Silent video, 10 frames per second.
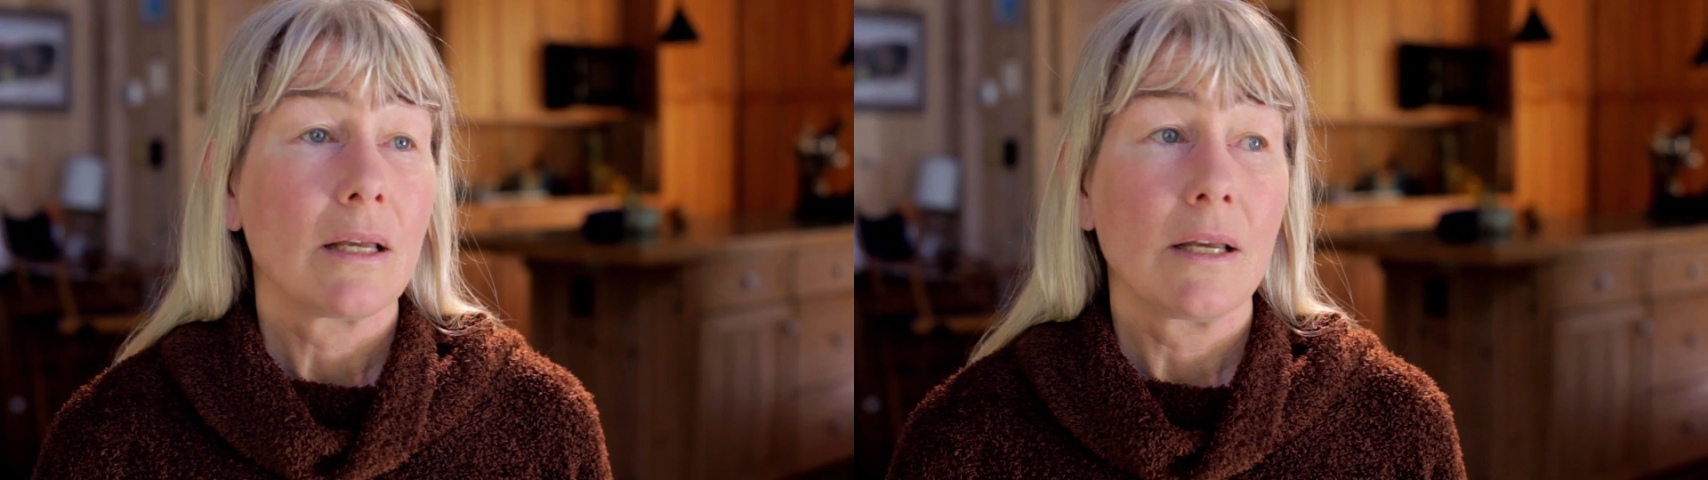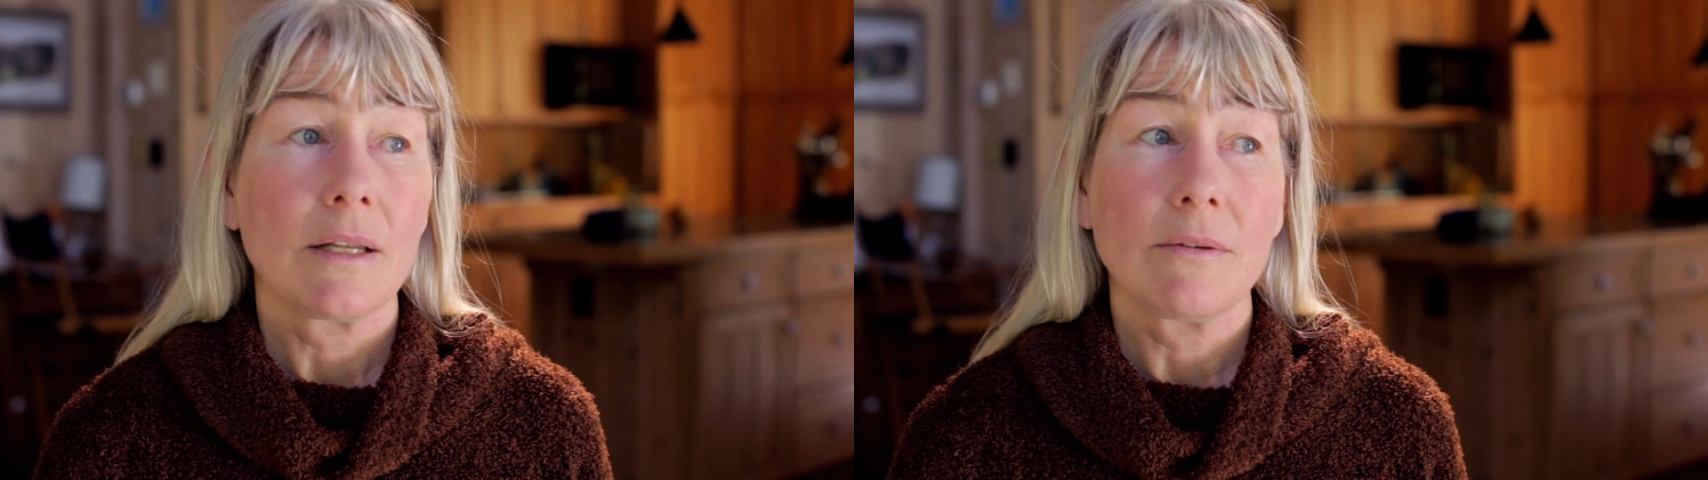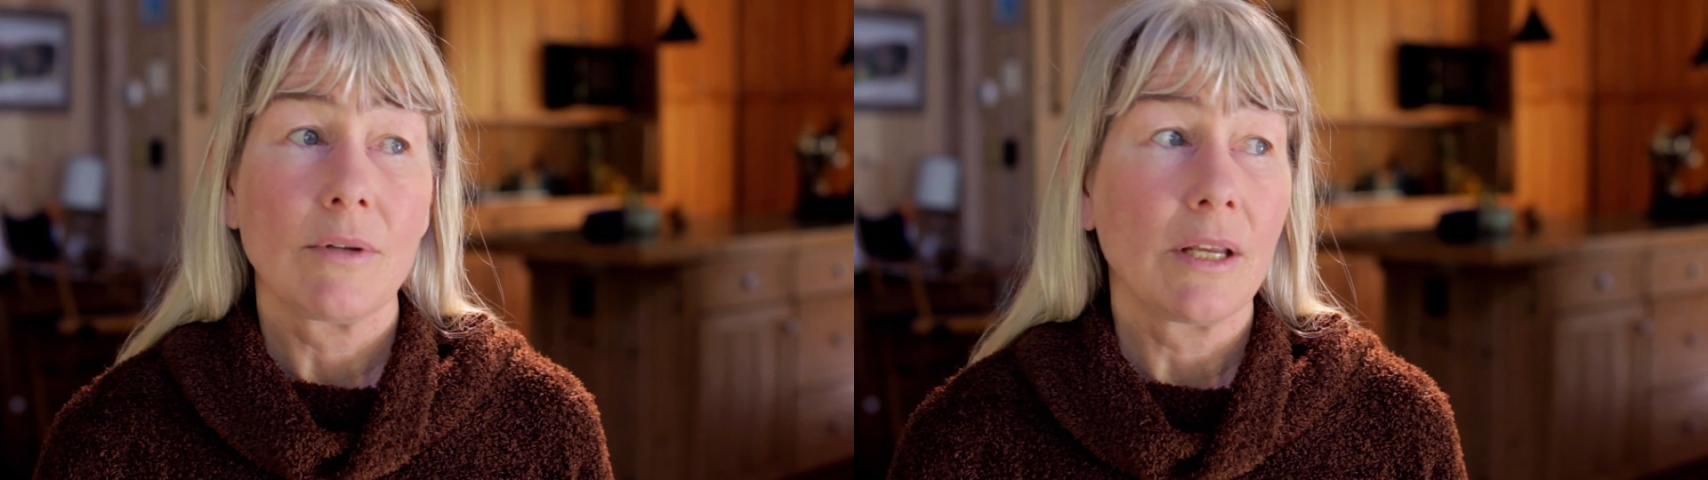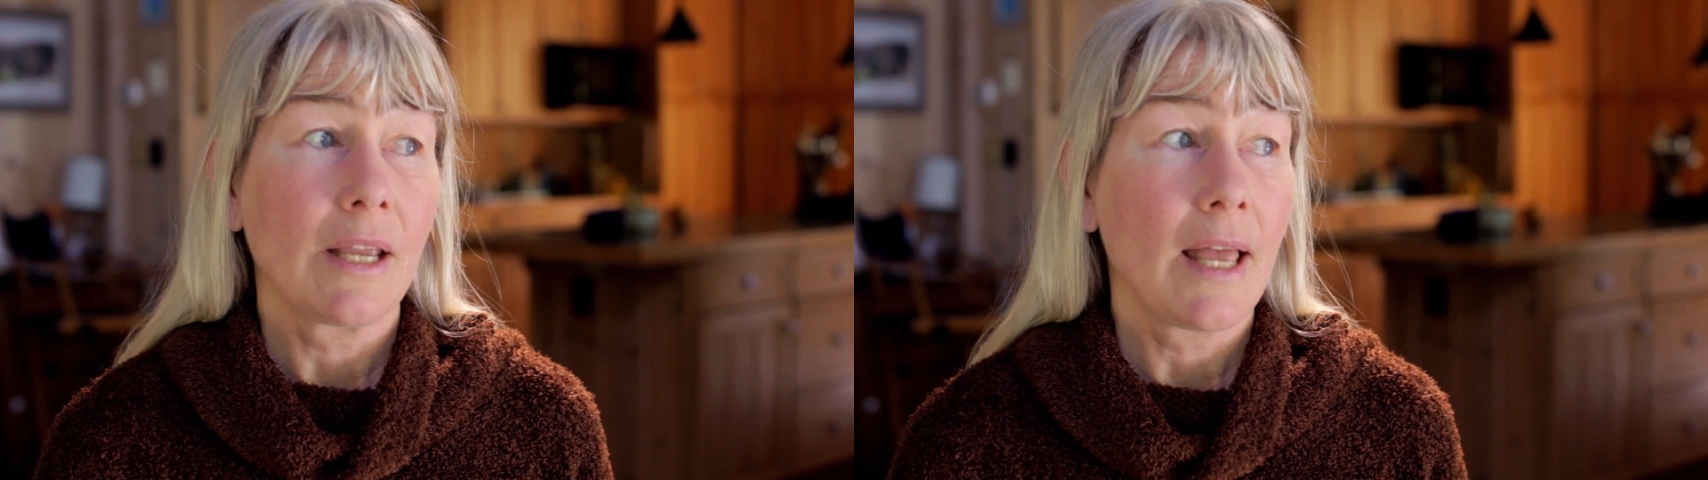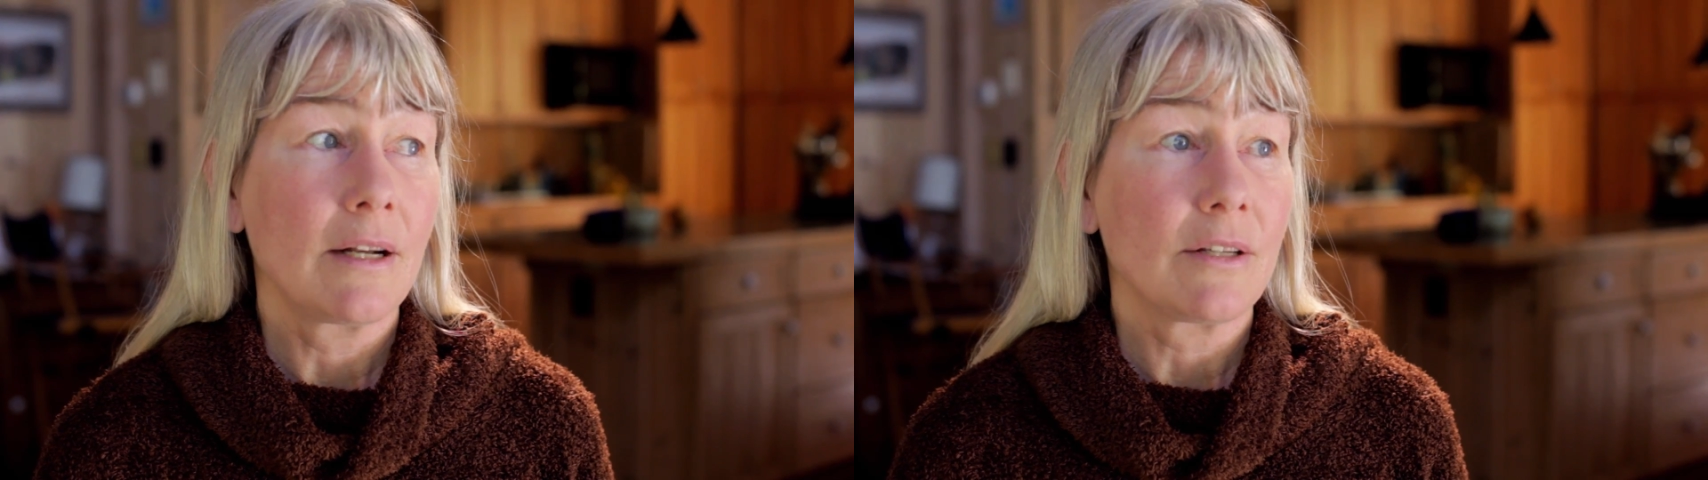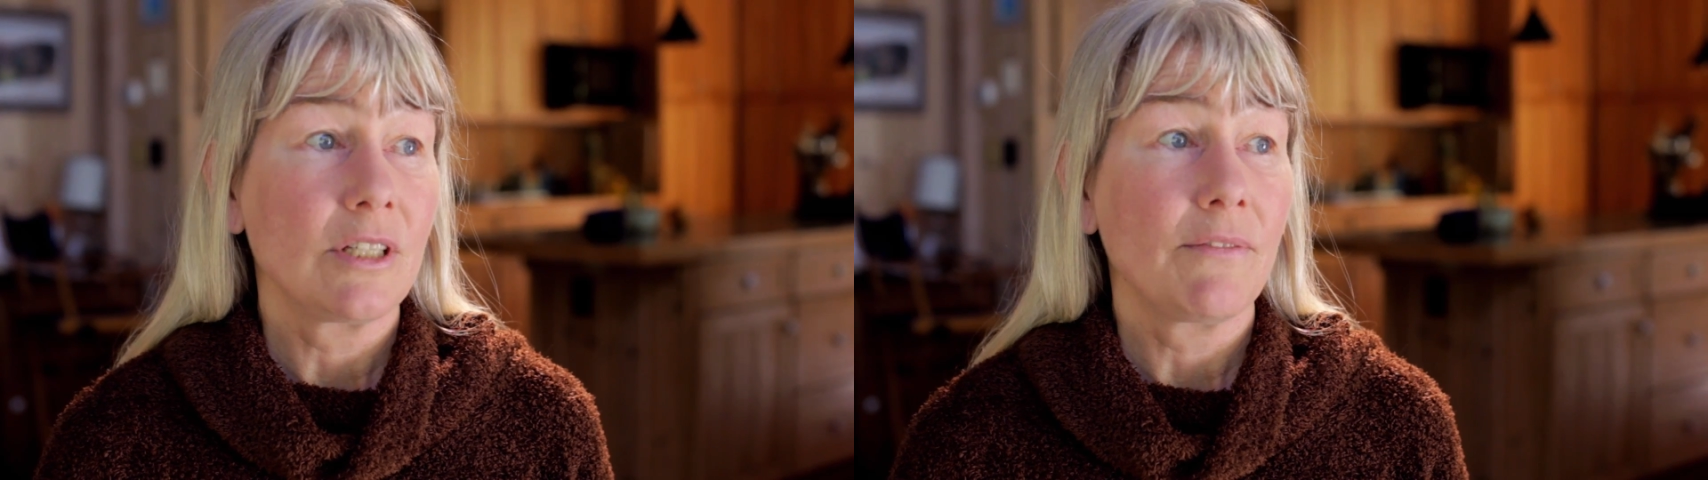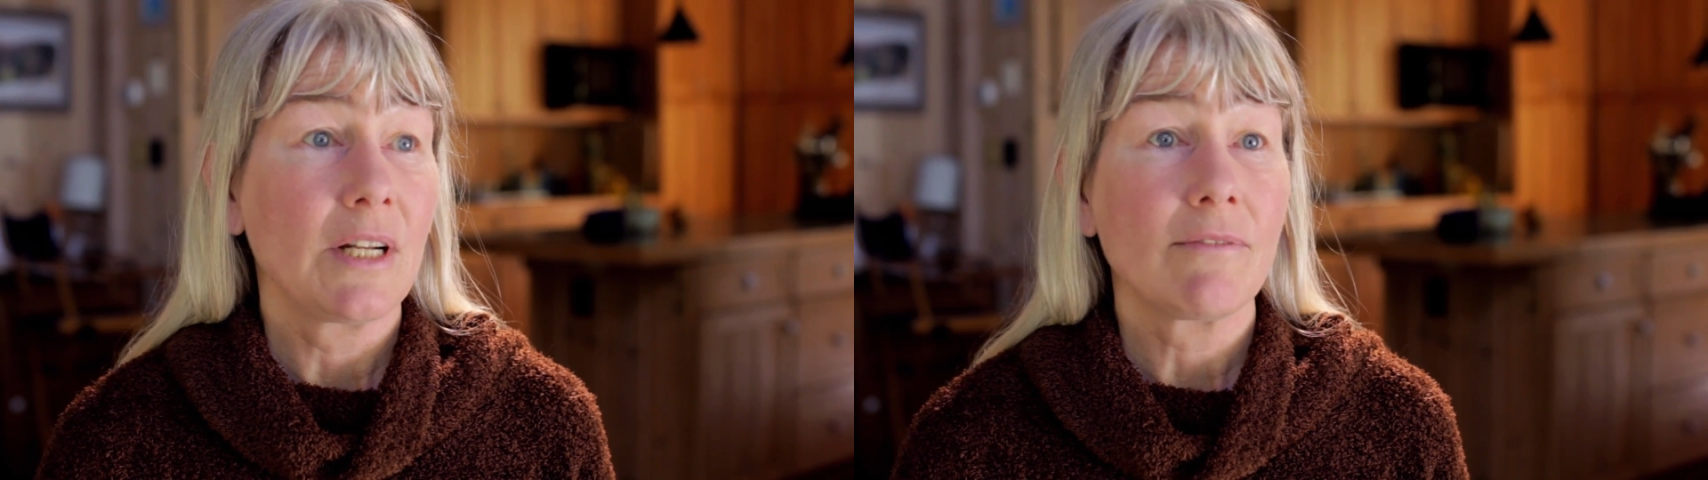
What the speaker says: And Canada doesn't even